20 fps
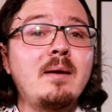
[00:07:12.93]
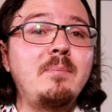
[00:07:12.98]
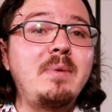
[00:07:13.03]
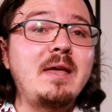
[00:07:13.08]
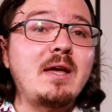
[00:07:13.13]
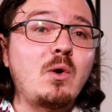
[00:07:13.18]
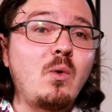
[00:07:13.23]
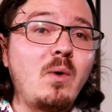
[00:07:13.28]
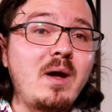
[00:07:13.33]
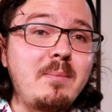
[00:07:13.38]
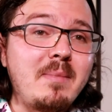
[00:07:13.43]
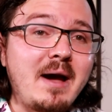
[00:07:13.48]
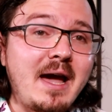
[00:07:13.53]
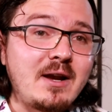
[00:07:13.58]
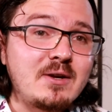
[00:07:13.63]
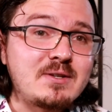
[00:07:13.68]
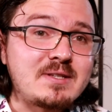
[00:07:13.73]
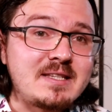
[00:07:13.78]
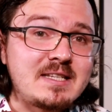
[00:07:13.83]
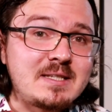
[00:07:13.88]
Bitcoin
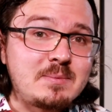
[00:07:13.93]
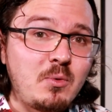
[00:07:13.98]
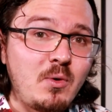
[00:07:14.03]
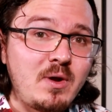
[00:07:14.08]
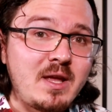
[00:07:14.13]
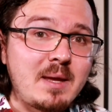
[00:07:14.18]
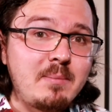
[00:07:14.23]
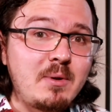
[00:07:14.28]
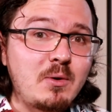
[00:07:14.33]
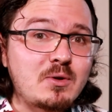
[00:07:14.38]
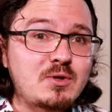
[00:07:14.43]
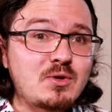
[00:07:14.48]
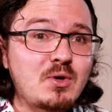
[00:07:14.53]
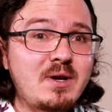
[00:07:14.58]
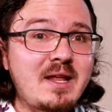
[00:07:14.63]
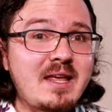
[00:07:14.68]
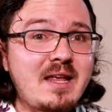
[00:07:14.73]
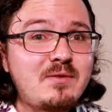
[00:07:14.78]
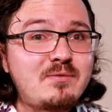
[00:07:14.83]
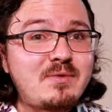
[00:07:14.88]
miners at this point can be
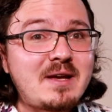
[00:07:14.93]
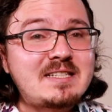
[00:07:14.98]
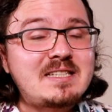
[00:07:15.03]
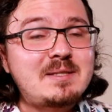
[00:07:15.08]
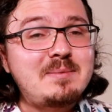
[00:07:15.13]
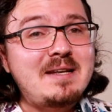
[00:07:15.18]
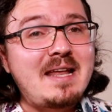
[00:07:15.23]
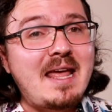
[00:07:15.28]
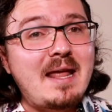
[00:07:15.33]
returning investment